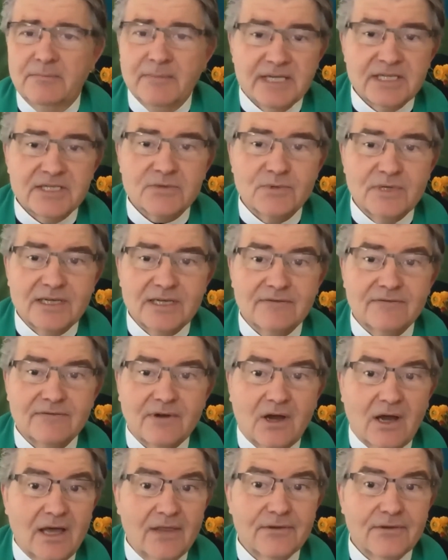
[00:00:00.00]
we have
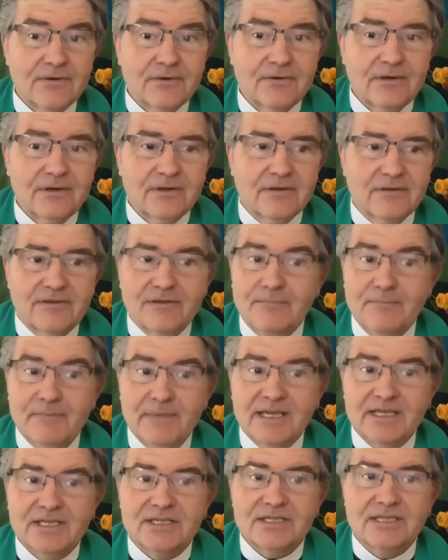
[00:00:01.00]
authored, the
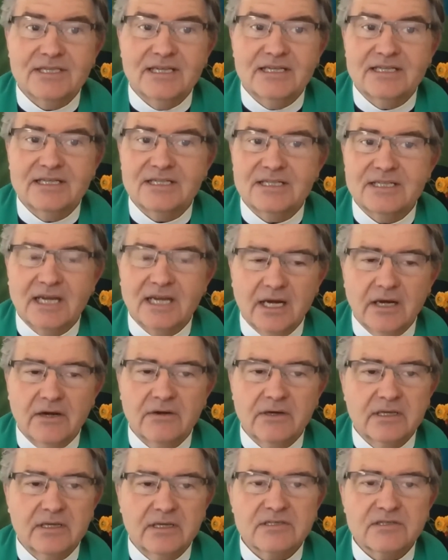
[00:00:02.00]
mess that is
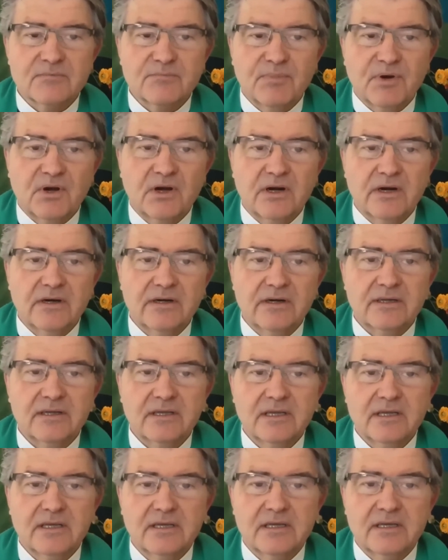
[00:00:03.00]
tearing us apart,
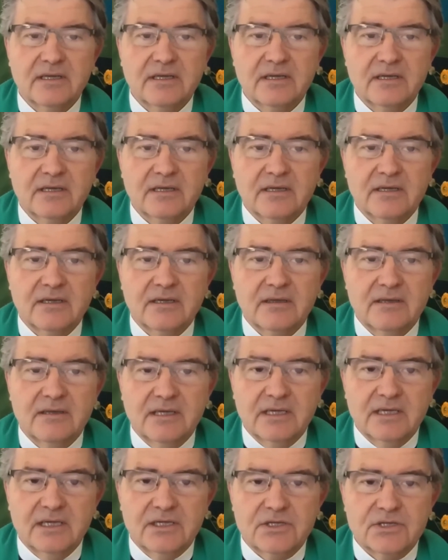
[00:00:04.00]
then
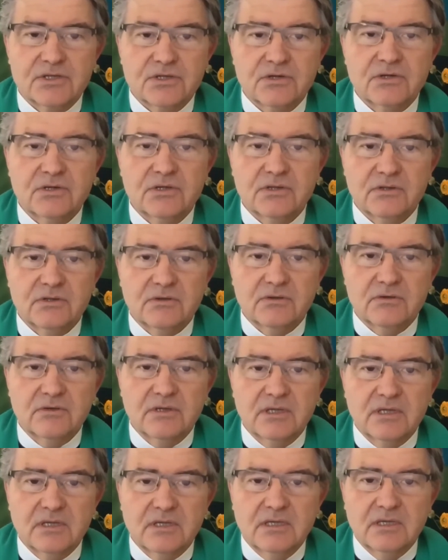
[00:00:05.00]
I assure you,
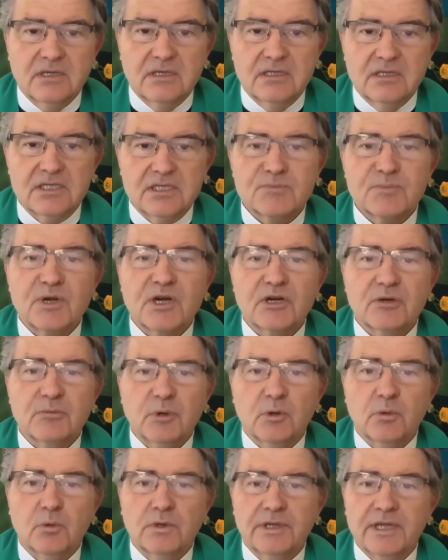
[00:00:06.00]
this
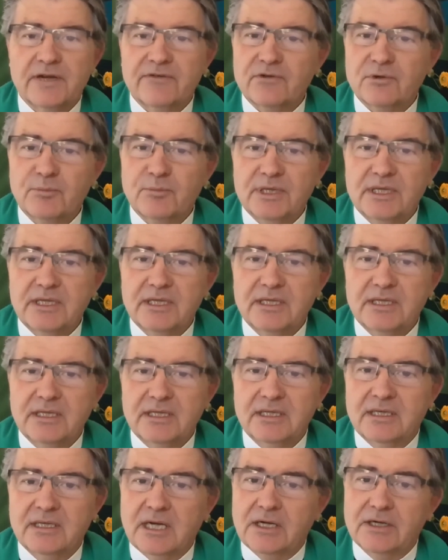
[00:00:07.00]
parable will never be
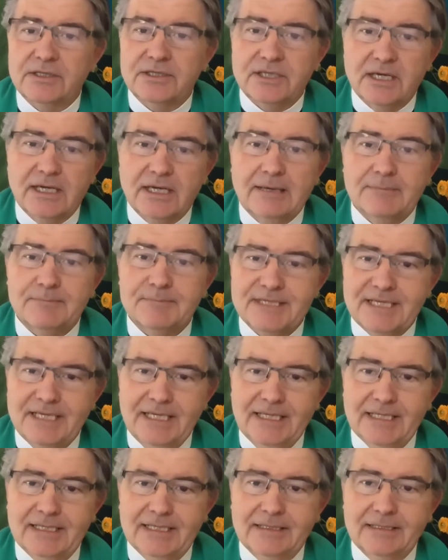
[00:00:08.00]
in our top
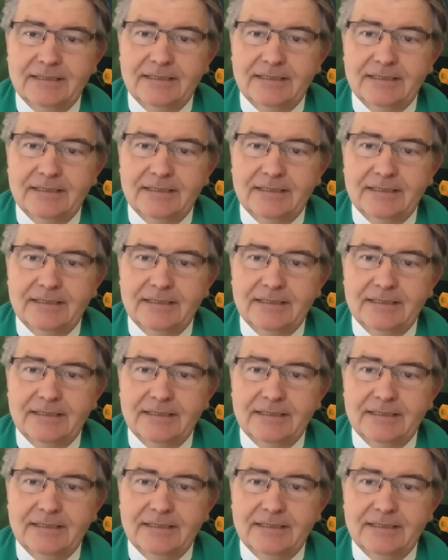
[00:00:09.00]
10